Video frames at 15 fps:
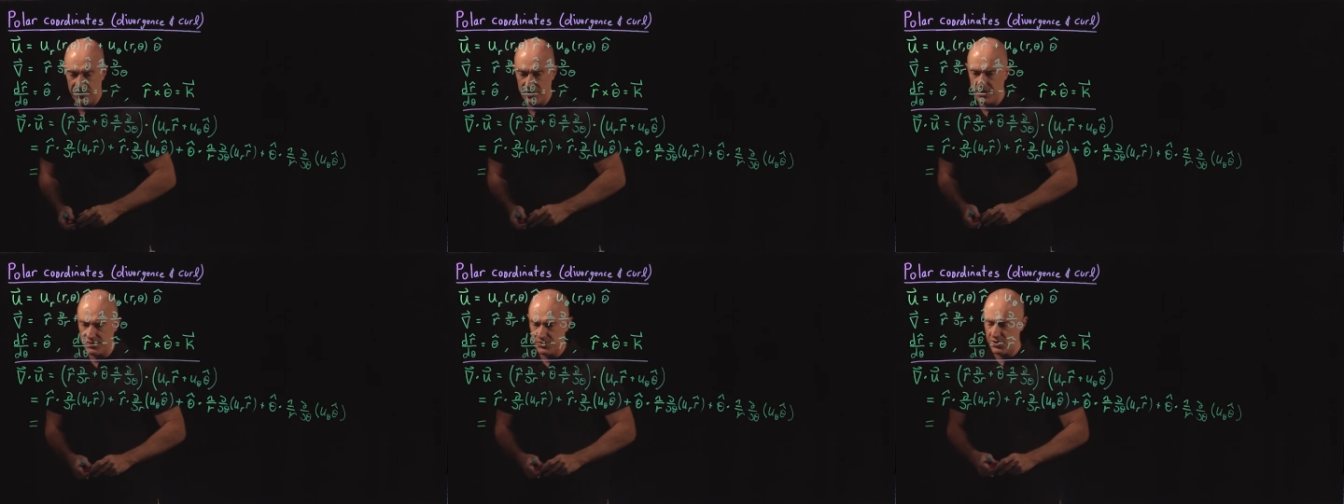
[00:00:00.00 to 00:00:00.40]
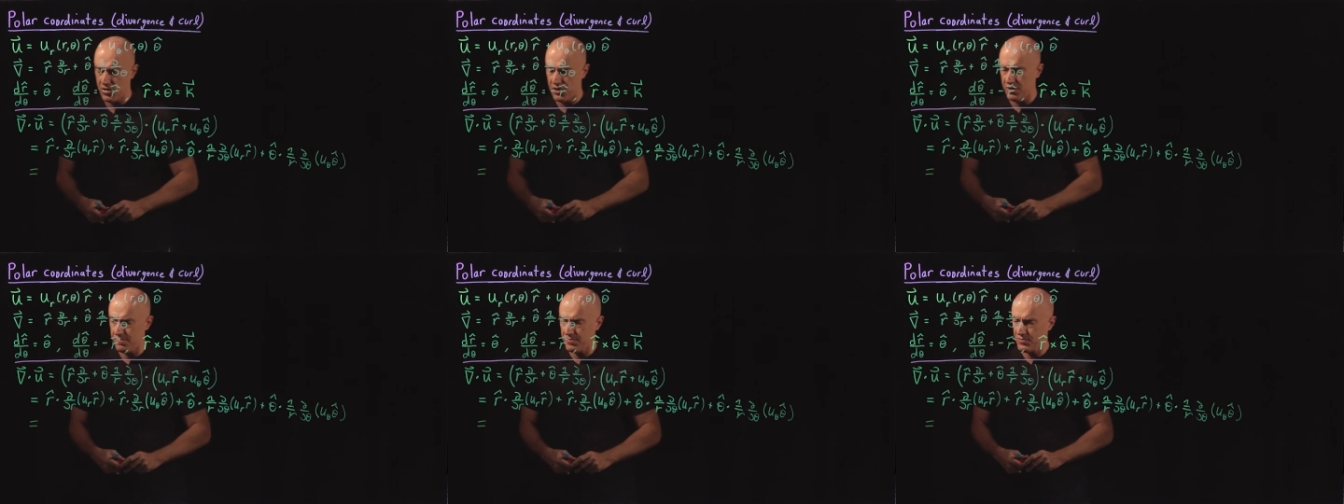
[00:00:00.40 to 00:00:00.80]
these
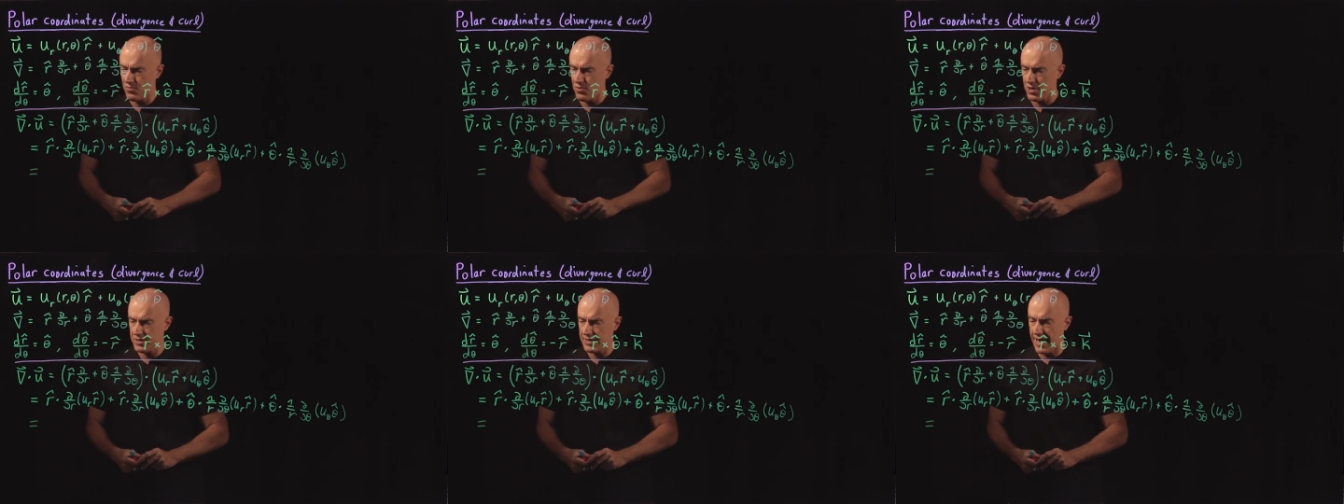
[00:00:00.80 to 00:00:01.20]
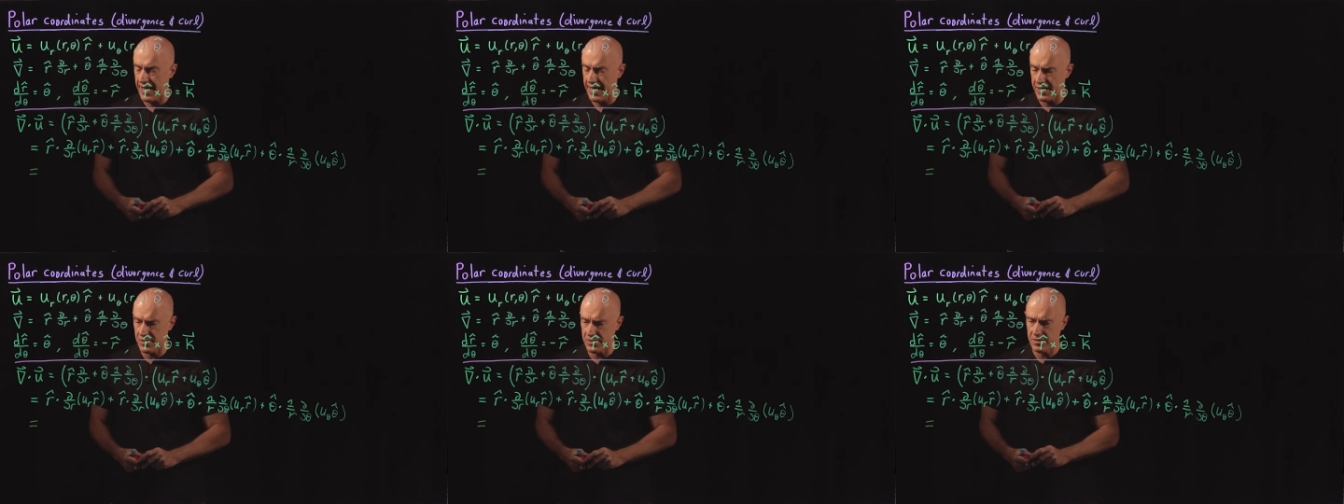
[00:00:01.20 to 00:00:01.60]
terms work
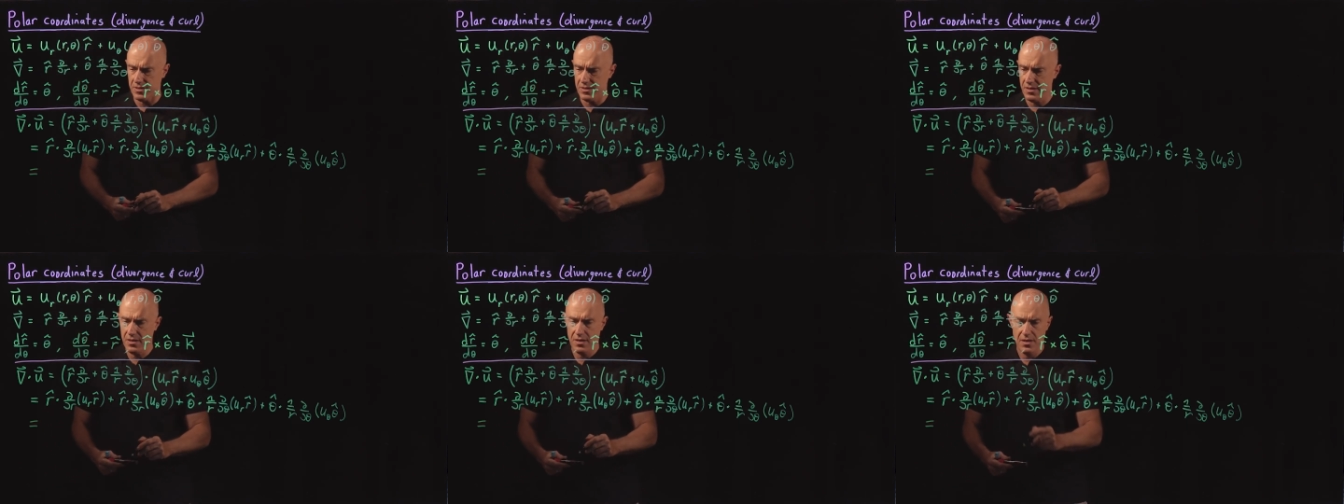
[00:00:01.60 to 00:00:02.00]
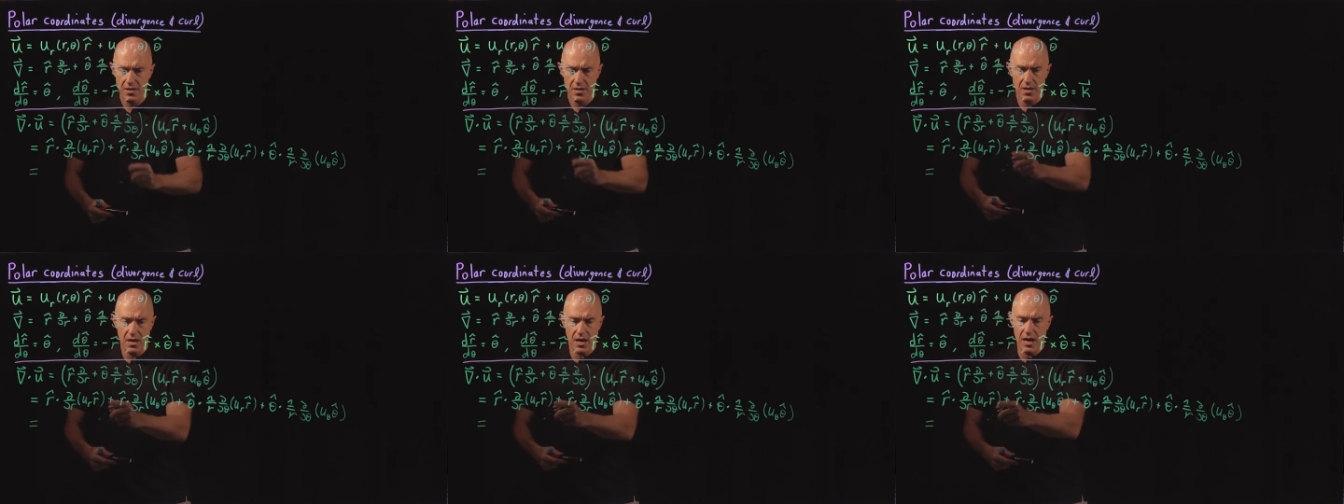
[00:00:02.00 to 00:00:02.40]
out.
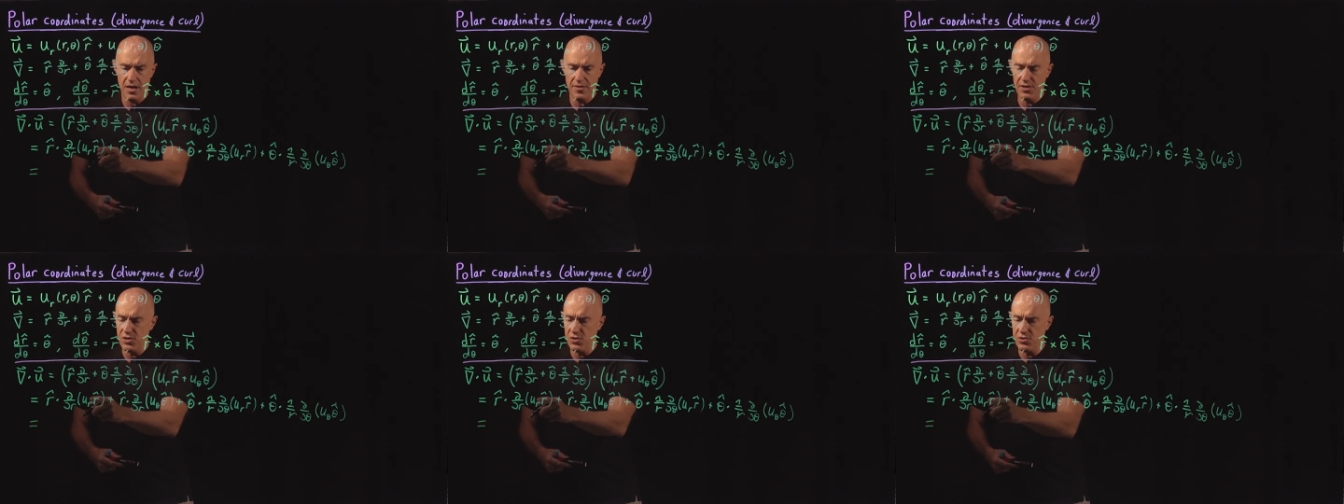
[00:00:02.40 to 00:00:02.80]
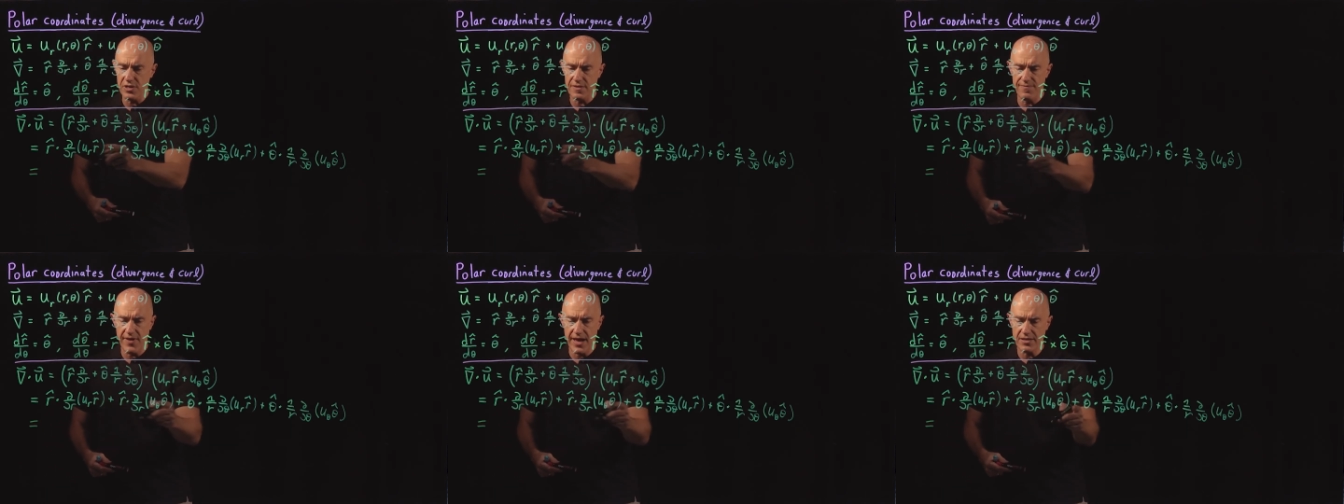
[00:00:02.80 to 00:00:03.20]
The
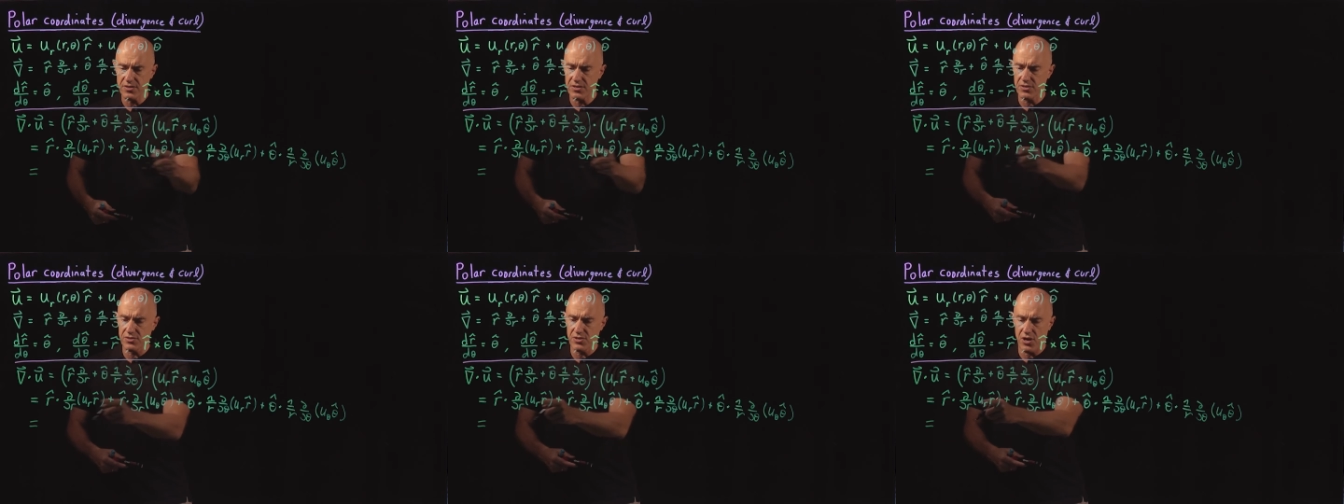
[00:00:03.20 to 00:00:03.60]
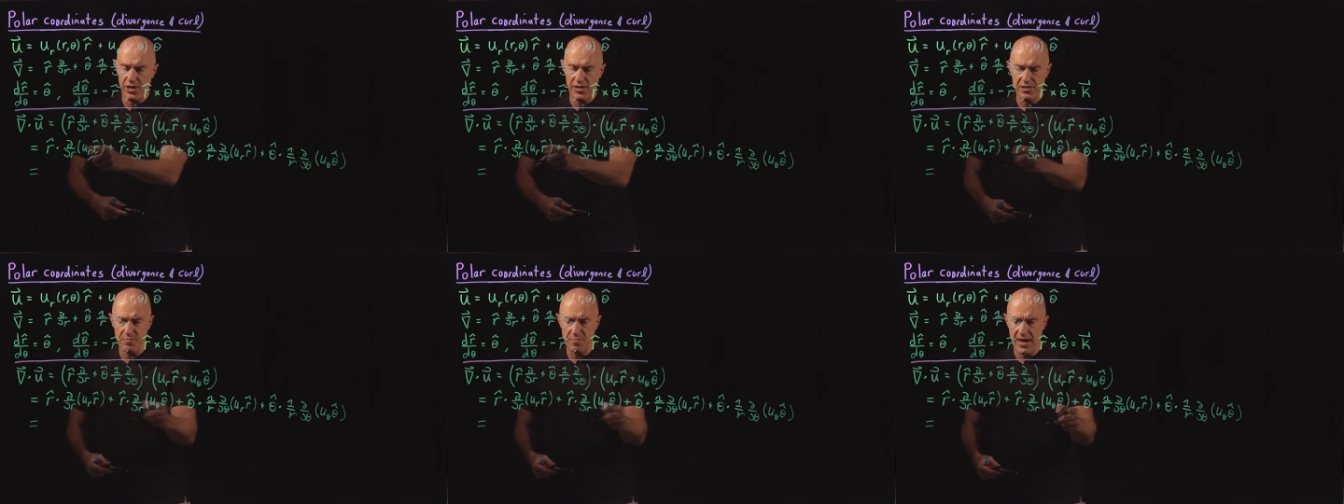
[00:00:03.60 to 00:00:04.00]
unit vectors are
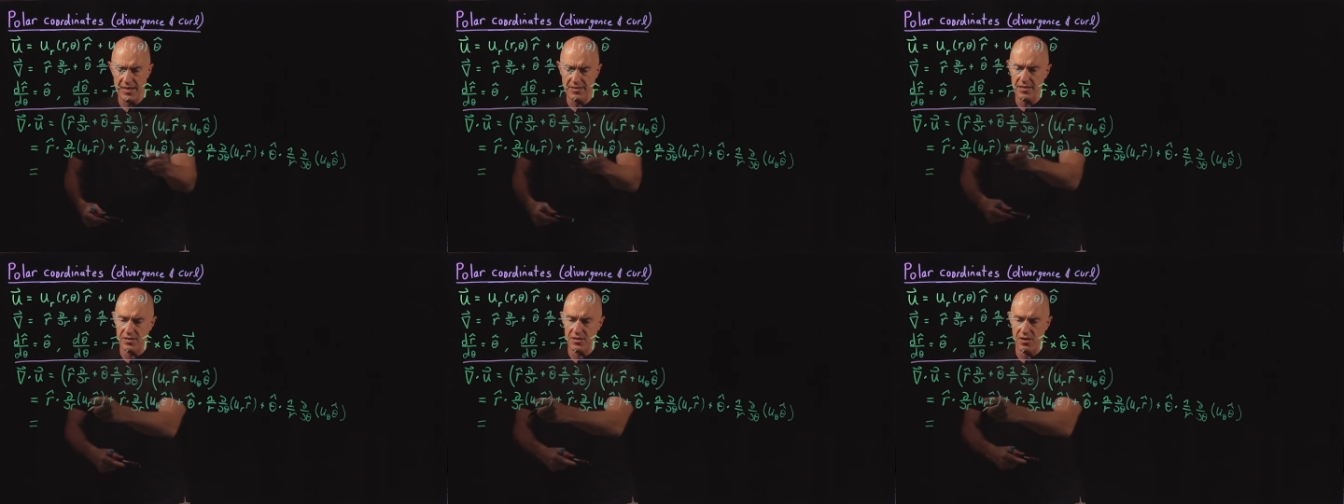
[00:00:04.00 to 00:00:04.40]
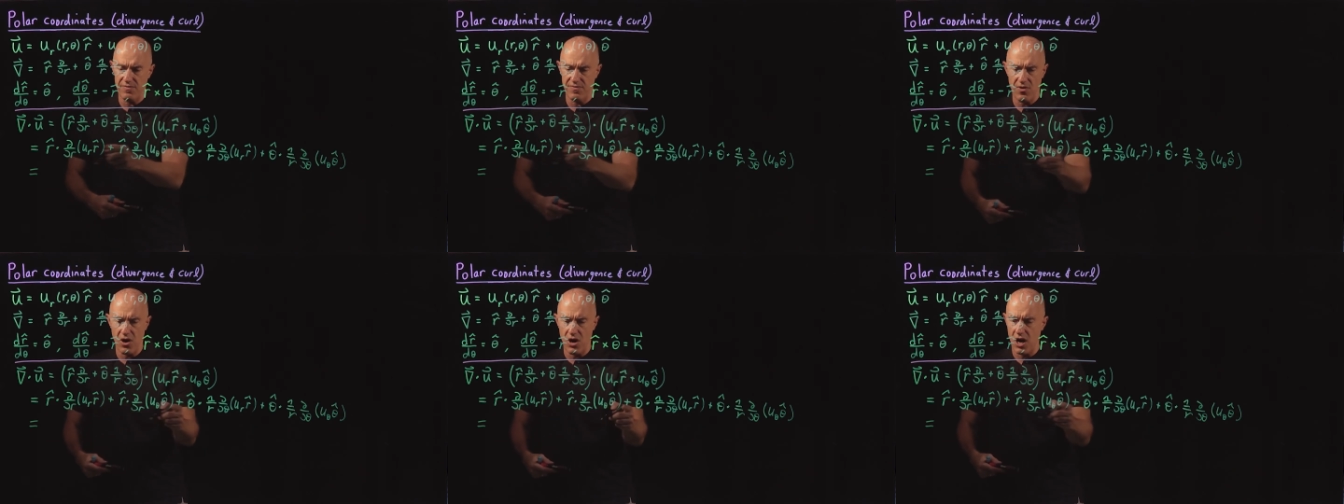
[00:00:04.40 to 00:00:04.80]
independent
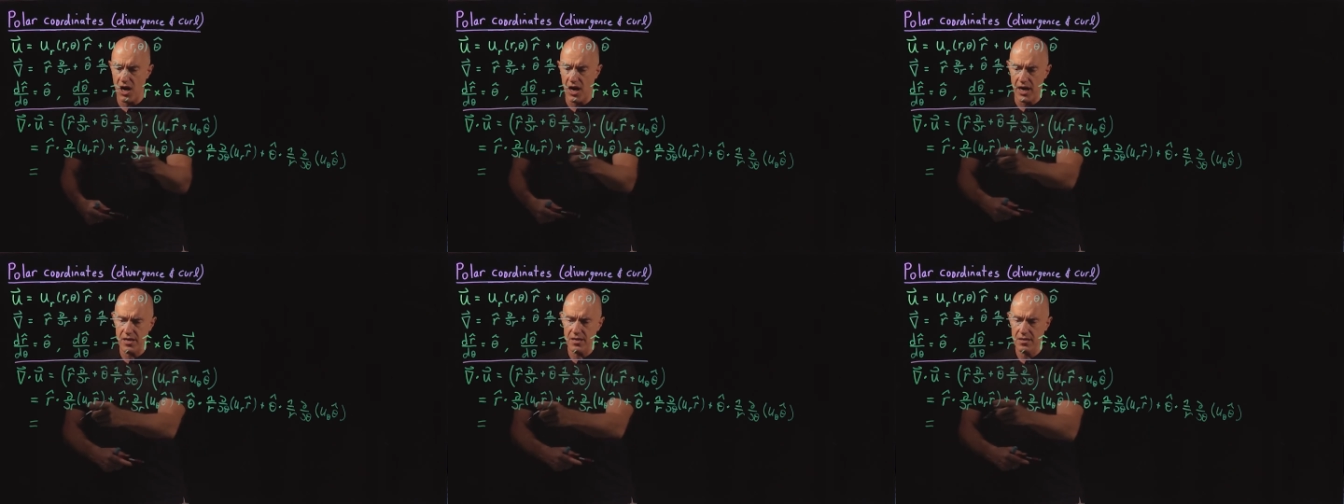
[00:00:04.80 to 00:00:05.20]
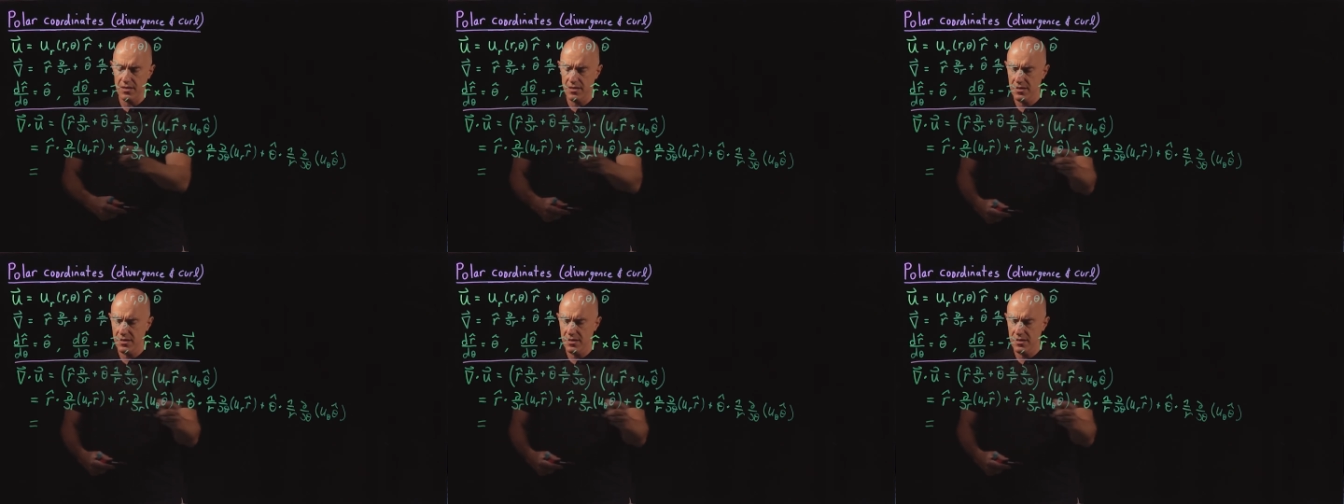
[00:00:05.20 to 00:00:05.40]
of r.